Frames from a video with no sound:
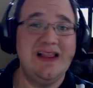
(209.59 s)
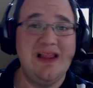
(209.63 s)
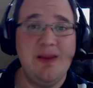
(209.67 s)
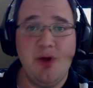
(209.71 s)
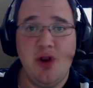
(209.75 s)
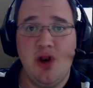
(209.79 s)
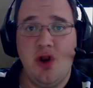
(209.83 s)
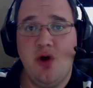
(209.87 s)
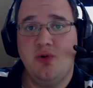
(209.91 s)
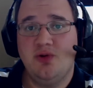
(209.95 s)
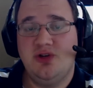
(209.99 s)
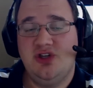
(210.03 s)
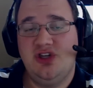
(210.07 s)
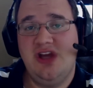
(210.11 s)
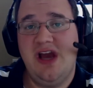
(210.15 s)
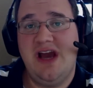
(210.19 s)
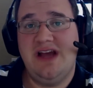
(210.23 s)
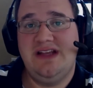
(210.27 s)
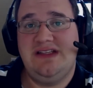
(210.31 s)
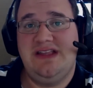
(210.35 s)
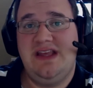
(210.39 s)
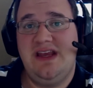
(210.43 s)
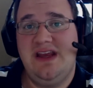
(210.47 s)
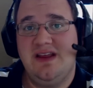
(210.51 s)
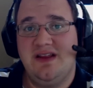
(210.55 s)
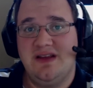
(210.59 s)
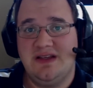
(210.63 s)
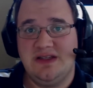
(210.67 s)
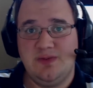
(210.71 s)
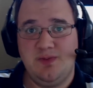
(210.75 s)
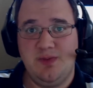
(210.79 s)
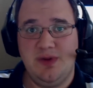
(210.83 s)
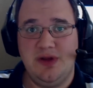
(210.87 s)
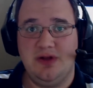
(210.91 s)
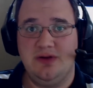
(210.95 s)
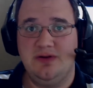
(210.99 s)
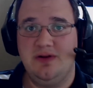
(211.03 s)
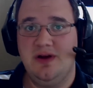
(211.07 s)
Let me know what you guys think of
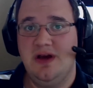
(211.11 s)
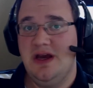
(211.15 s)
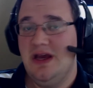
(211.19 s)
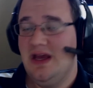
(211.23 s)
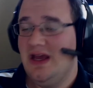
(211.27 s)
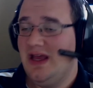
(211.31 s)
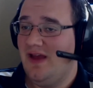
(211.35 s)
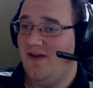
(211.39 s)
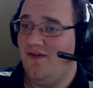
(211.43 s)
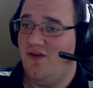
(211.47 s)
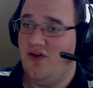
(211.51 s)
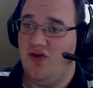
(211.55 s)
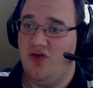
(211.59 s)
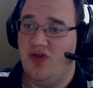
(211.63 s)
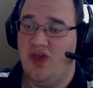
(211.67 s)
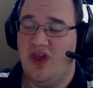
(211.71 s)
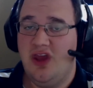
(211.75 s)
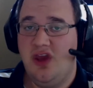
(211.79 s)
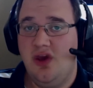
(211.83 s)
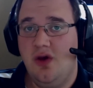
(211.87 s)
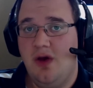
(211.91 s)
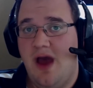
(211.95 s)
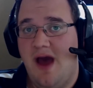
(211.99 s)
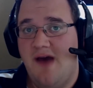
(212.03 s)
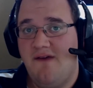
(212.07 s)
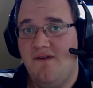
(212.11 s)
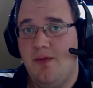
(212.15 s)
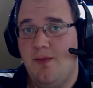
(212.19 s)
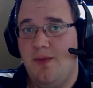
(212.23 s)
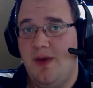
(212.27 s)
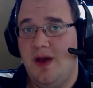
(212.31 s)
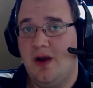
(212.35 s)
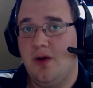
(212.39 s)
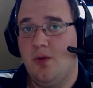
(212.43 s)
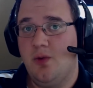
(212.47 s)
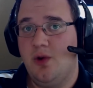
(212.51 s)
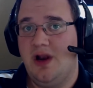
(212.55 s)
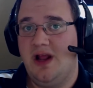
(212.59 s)
this build. If you think you have a
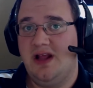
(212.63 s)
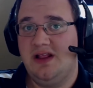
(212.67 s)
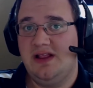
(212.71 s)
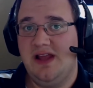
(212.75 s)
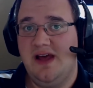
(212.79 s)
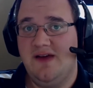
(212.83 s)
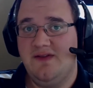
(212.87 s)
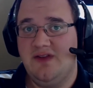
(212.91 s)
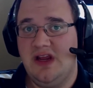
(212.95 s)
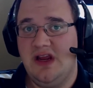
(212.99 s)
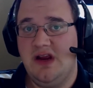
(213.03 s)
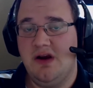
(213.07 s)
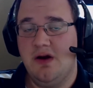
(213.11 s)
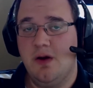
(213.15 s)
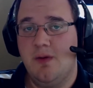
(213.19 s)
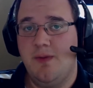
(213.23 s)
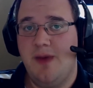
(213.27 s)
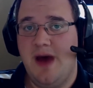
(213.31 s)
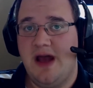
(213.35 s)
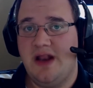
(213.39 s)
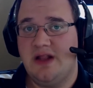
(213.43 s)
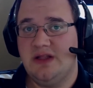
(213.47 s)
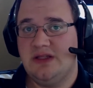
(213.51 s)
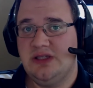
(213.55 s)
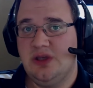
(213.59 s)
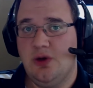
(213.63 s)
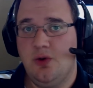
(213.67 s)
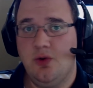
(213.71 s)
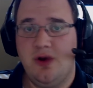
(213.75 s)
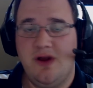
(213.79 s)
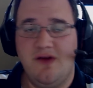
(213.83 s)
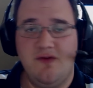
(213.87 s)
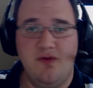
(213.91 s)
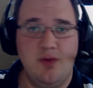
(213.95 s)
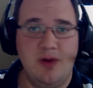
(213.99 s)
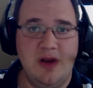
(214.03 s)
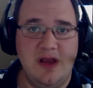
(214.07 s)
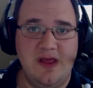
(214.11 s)
better one, I'd love to hear about it. So
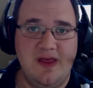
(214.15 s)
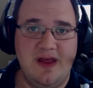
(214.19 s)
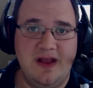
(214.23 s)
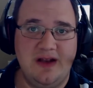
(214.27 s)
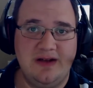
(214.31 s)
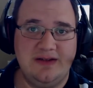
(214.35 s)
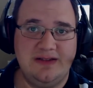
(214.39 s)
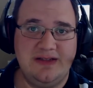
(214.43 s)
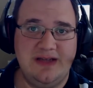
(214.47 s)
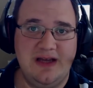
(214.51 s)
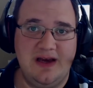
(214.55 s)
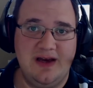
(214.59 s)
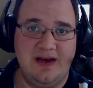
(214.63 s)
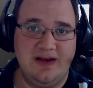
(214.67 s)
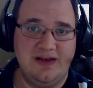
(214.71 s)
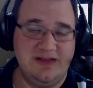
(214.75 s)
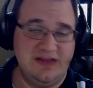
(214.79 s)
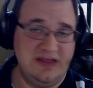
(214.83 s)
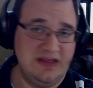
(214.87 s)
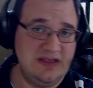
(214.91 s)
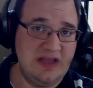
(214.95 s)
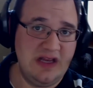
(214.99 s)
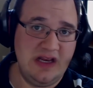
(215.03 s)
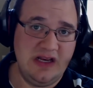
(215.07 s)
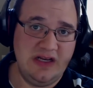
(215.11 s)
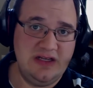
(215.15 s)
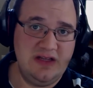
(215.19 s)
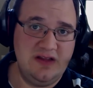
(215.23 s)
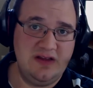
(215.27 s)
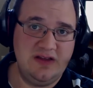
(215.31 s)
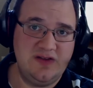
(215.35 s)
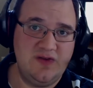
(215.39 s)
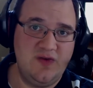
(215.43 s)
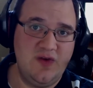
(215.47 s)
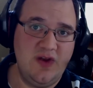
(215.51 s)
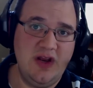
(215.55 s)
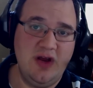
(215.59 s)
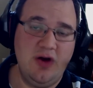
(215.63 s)
would everybody that is listening to
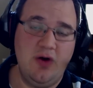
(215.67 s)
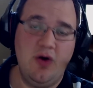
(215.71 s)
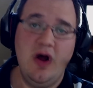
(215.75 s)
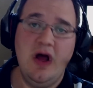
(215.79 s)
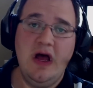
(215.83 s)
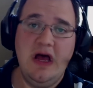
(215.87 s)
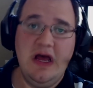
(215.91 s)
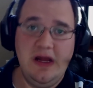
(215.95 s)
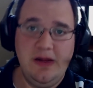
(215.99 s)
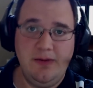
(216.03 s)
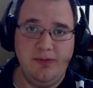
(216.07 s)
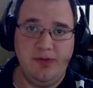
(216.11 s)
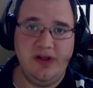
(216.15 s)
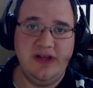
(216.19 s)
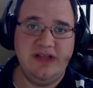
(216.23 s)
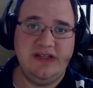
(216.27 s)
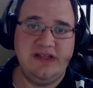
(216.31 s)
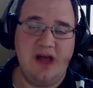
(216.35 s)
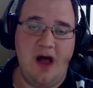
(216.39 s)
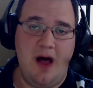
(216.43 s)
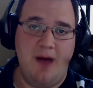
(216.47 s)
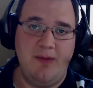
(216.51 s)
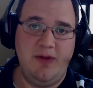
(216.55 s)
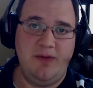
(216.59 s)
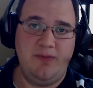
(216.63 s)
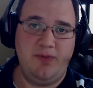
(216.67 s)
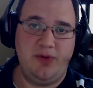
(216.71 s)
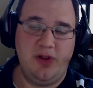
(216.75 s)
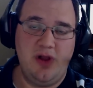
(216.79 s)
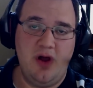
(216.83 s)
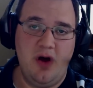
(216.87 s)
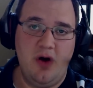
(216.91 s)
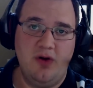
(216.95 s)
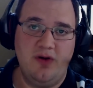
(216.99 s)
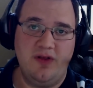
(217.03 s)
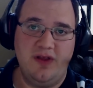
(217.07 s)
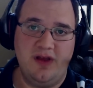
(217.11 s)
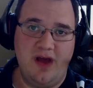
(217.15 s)
this video. Please comment
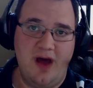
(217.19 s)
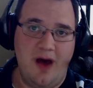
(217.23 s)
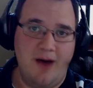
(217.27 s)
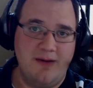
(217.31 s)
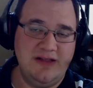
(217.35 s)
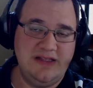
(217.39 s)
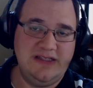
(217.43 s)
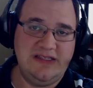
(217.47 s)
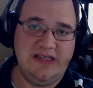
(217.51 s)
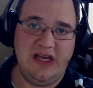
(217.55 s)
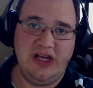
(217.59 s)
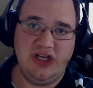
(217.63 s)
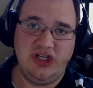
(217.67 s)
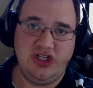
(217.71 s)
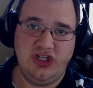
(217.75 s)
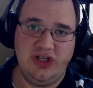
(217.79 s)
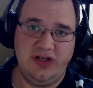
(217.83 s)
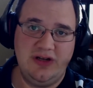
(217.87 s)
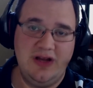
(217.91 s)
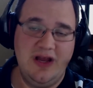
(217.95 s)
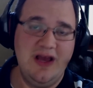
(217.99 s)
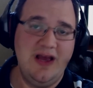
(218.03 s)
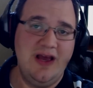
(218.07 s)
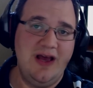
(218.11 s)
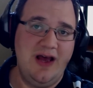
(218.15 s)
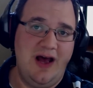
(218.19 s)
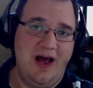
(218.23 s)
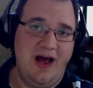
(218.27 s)
below in the comment section.